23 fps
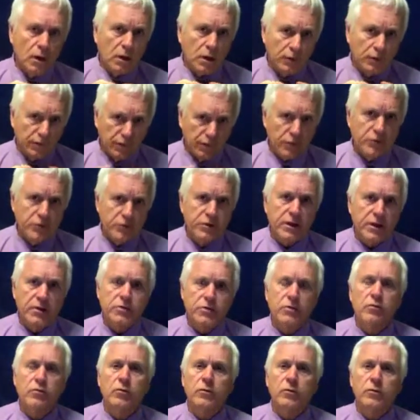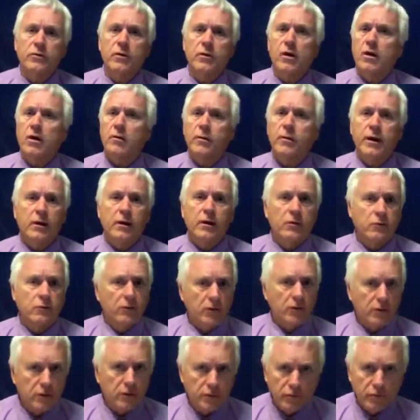The first session we'll talk about
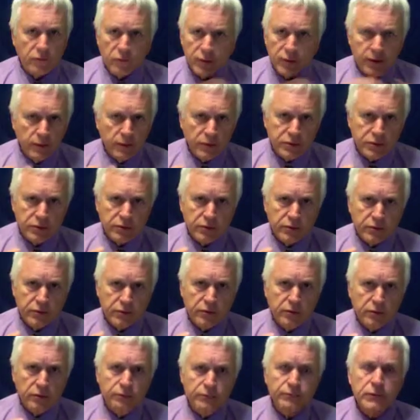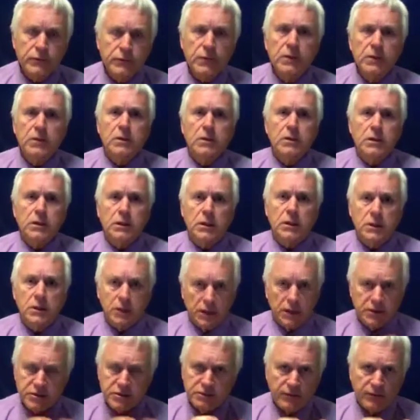the reading material, the
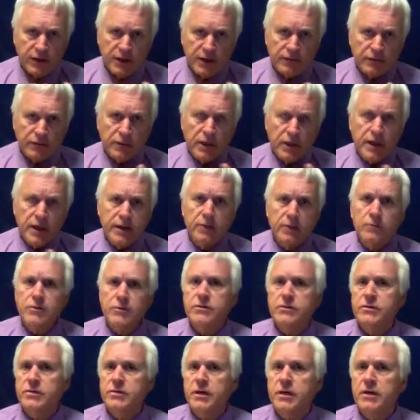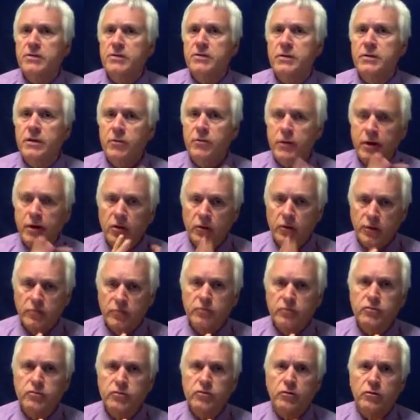list of 11 items and such, and then we go
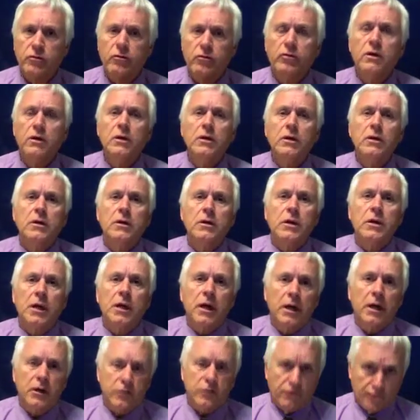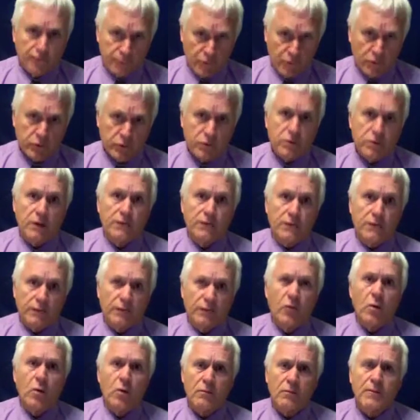into the first of the
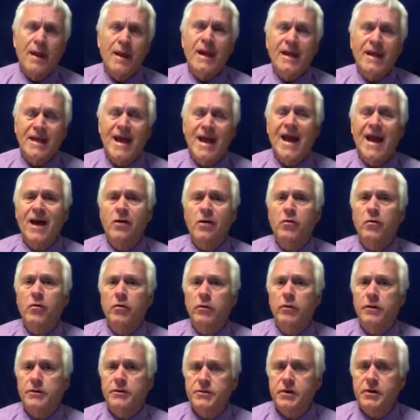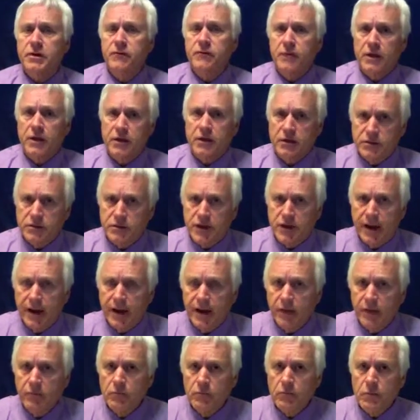4 main categories of the
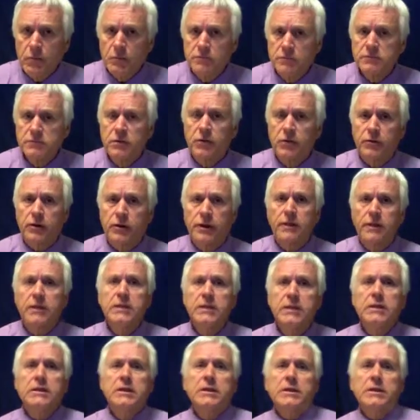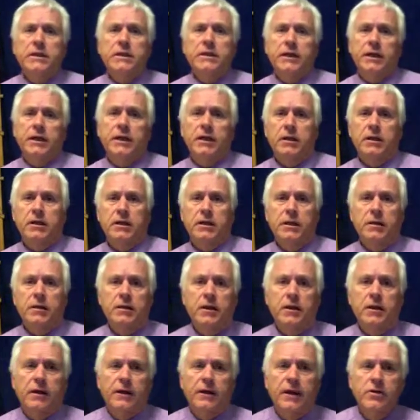exam, okay? And then
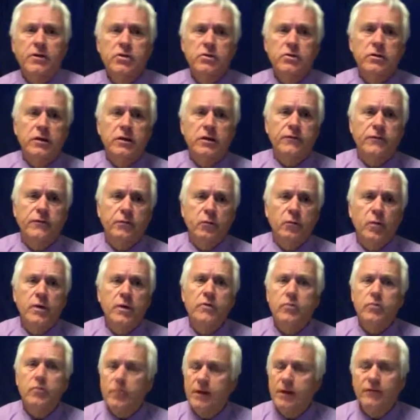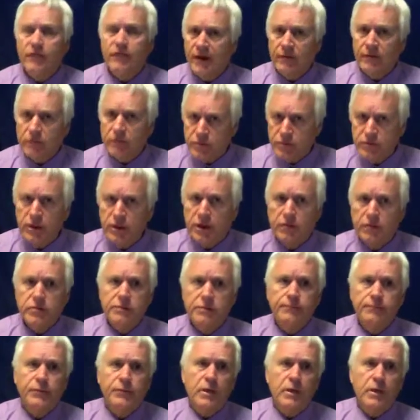that's usually from 1 to about 5 or 6.